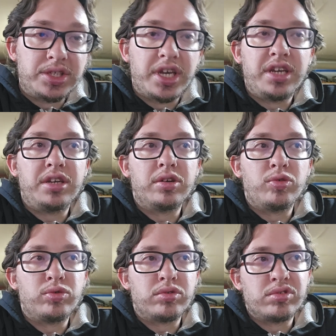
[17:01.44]
get here, I'll
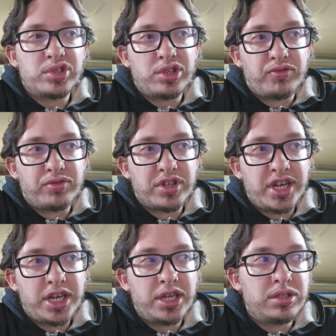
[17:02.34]
order the stuff for the
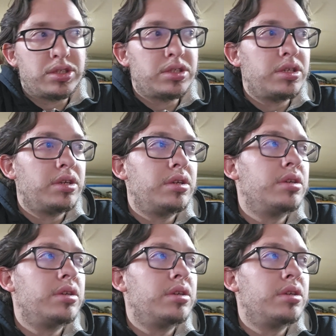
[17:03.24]
heads.